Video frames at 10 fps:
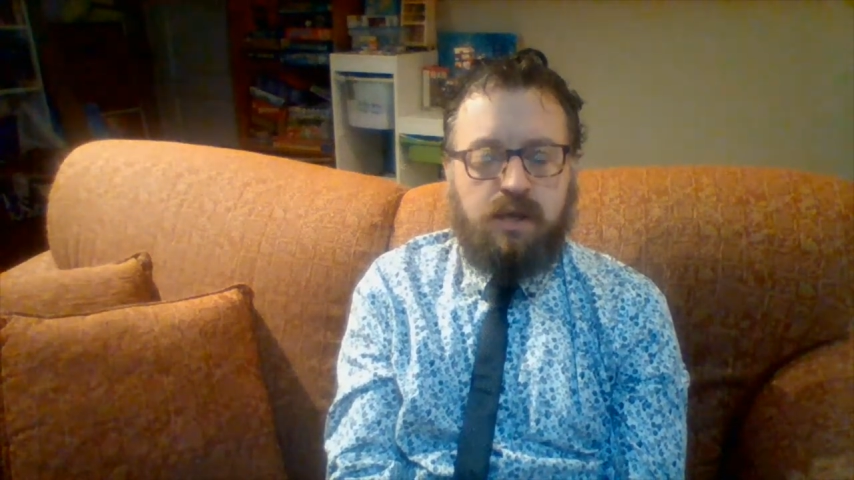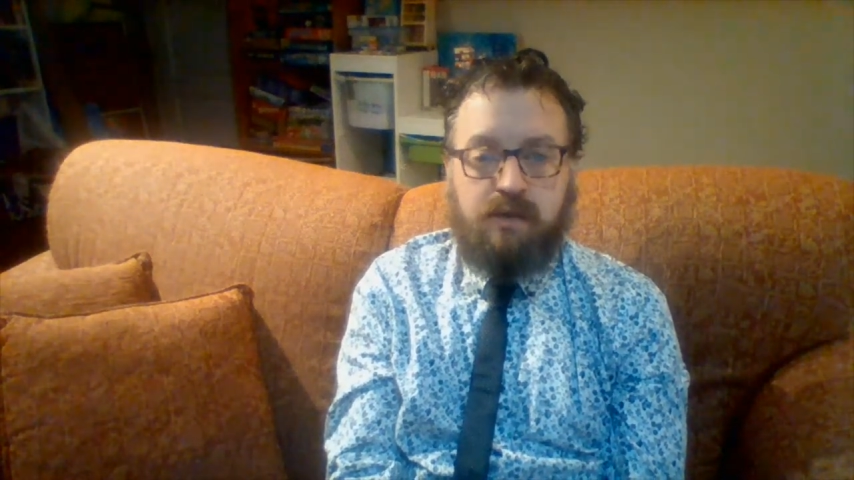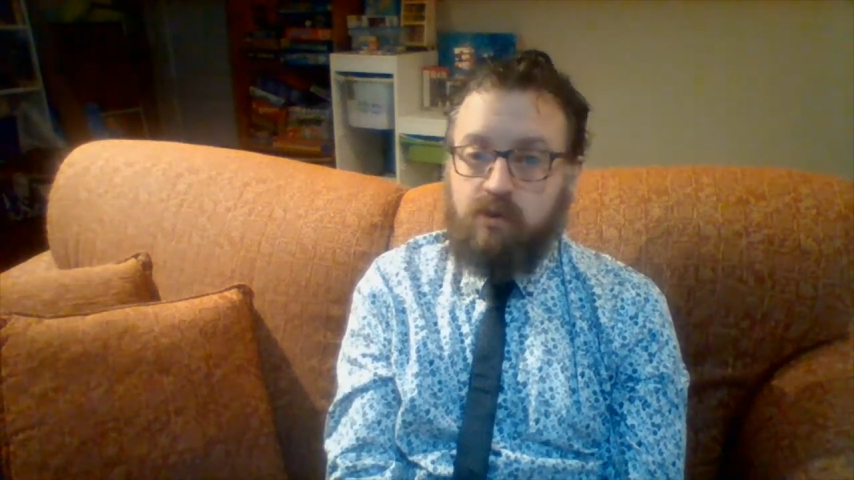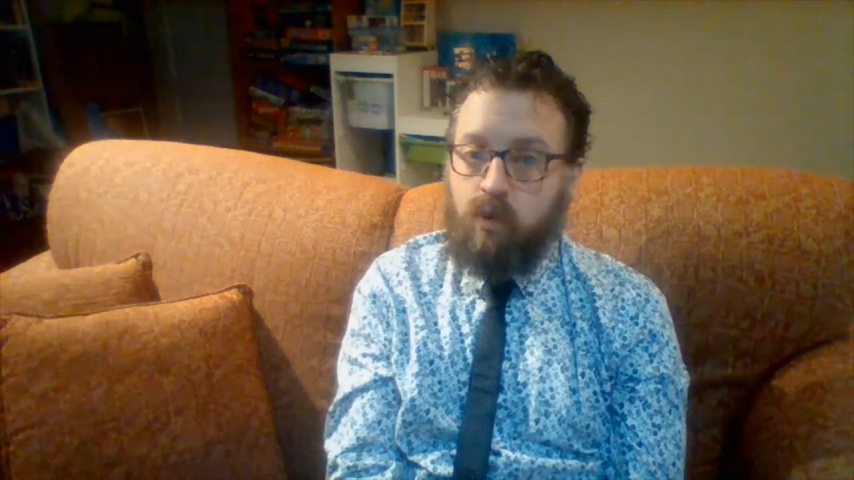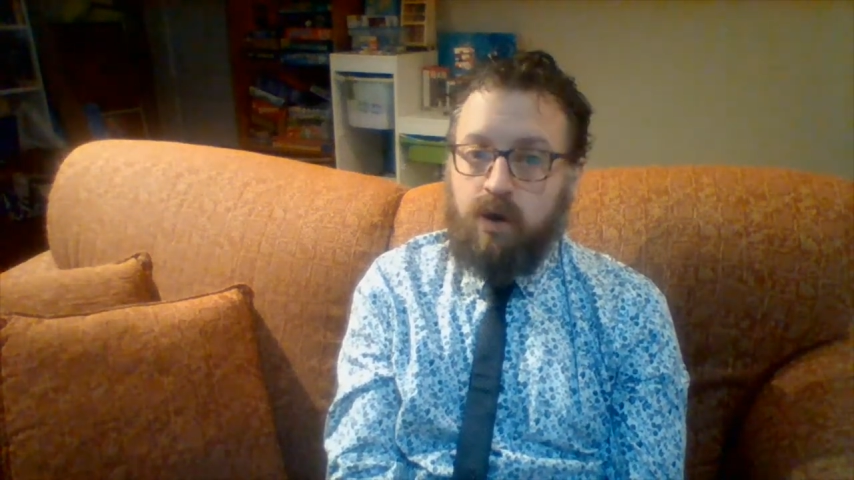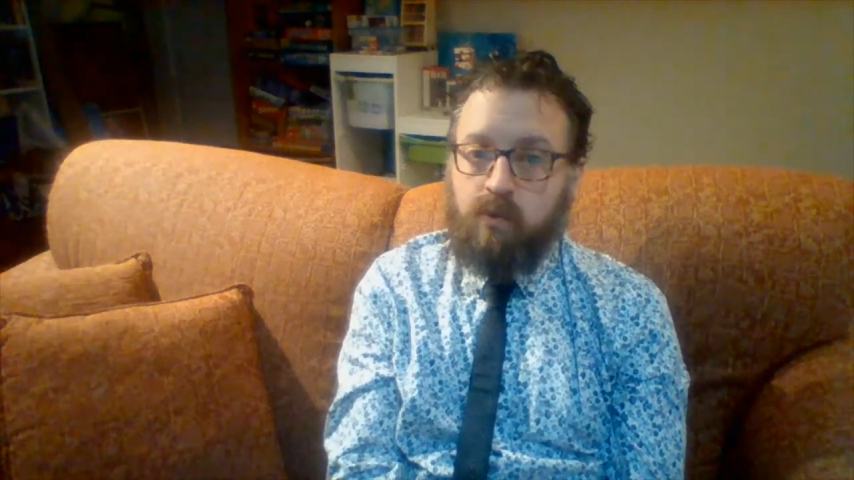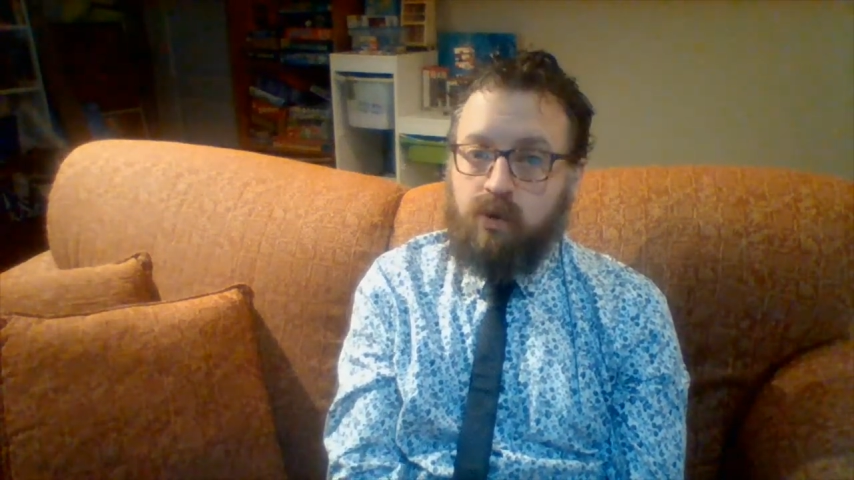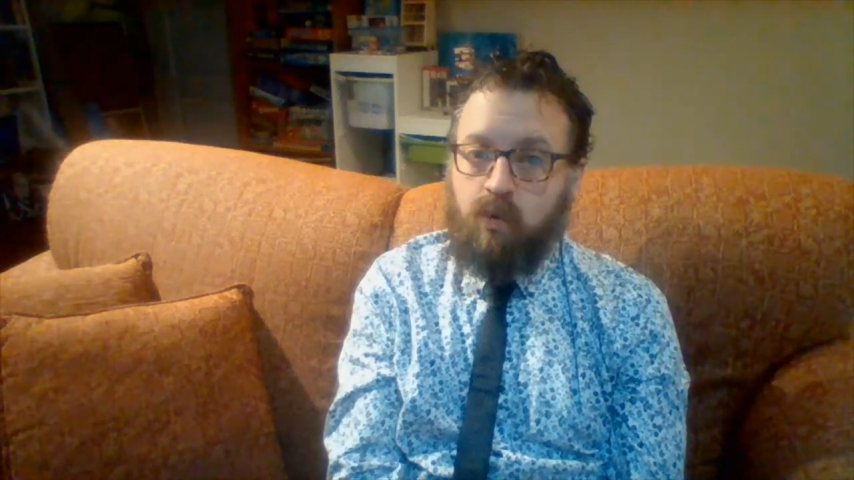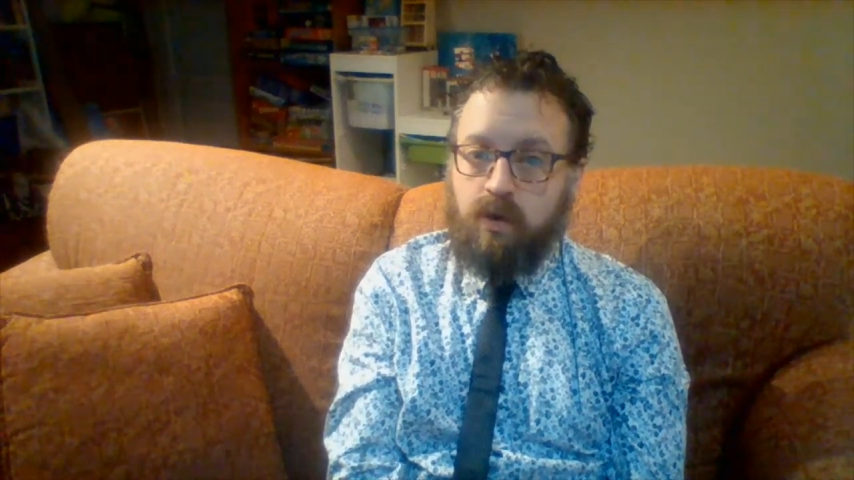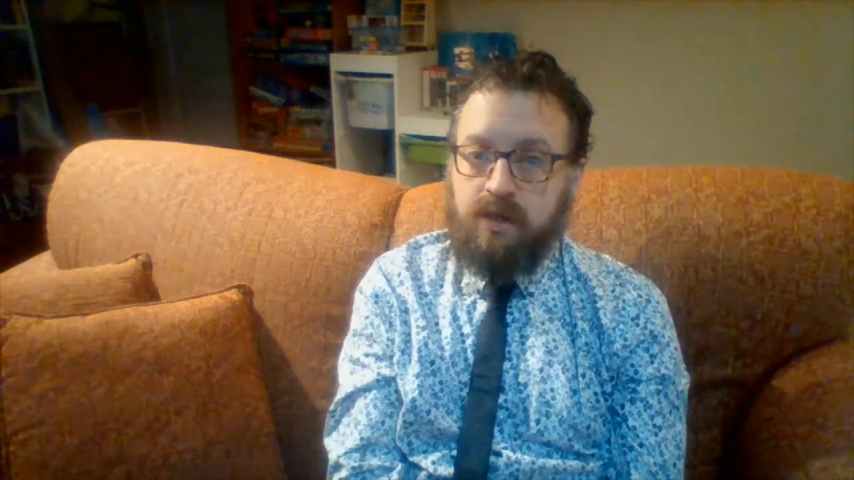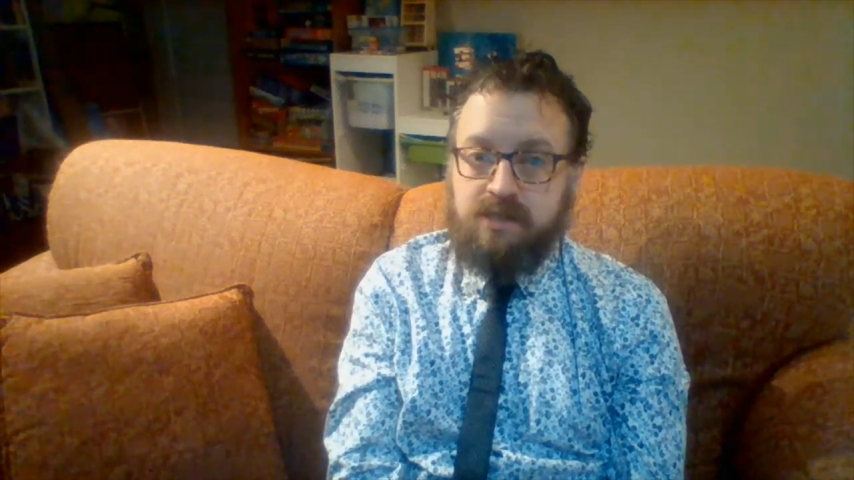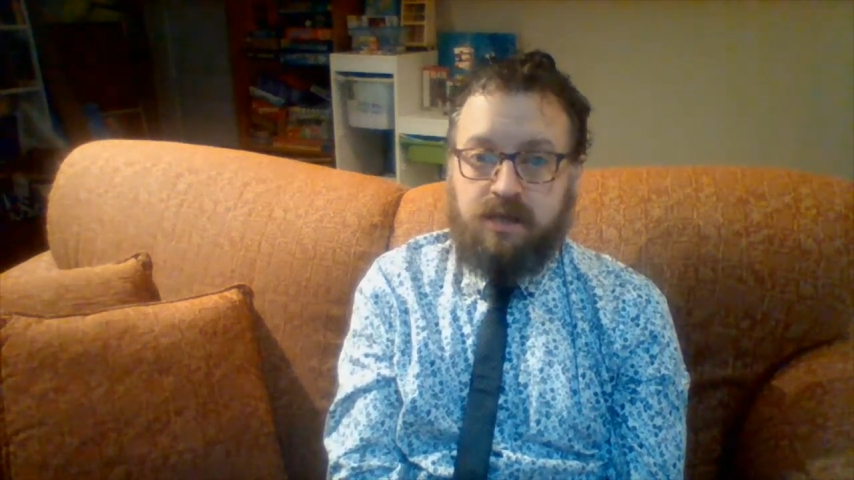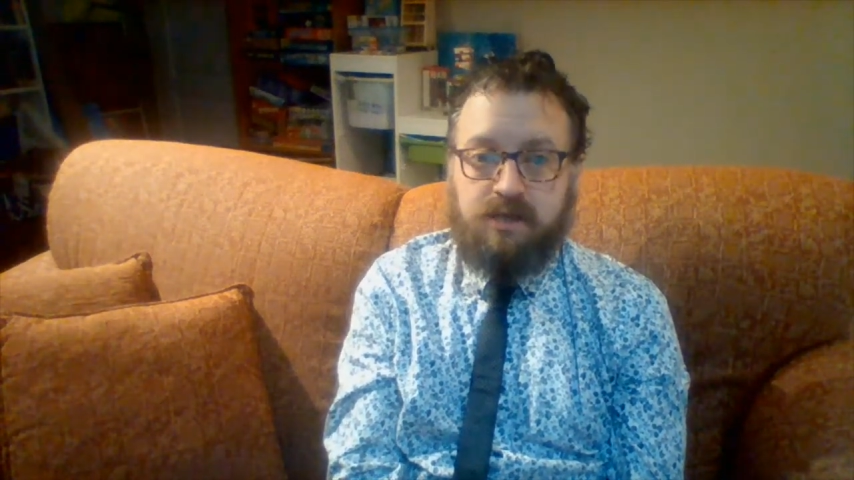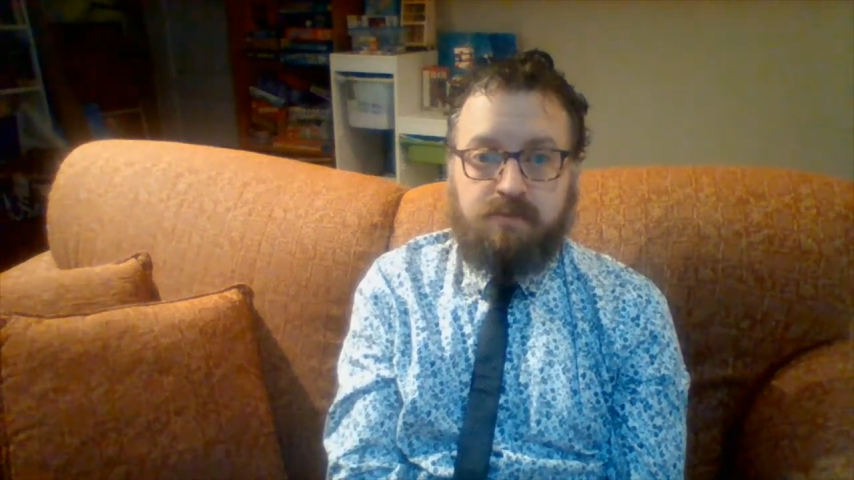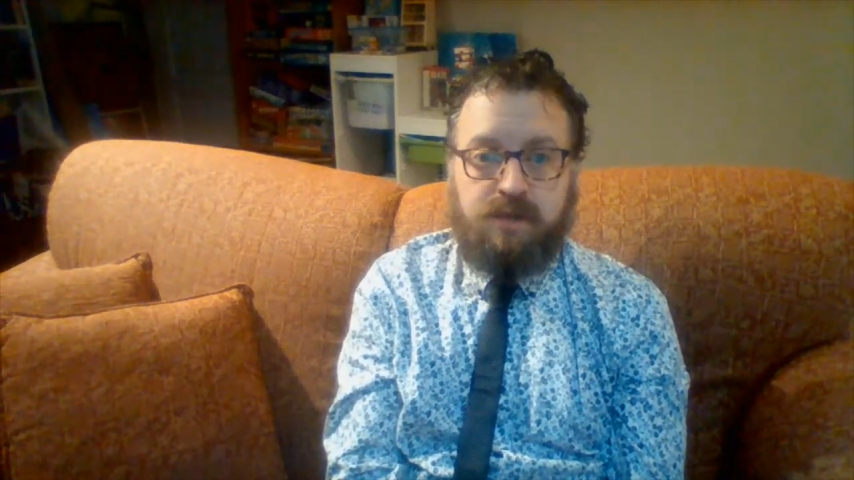If you want to record it and
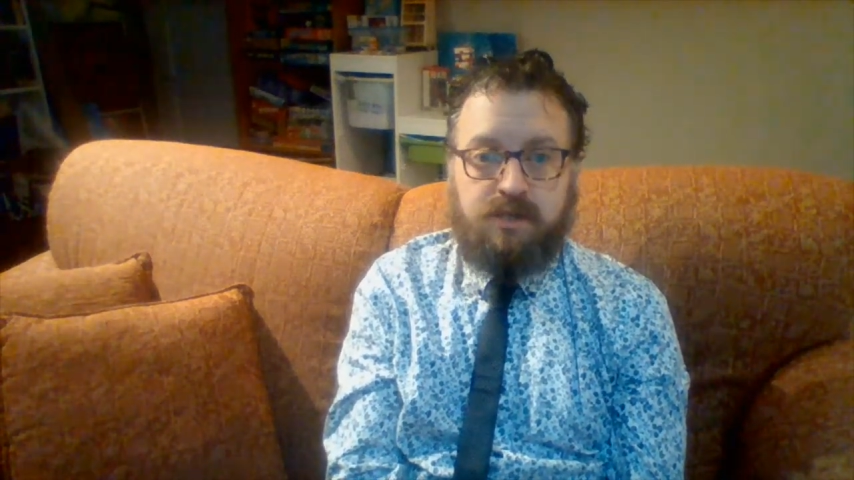send it to me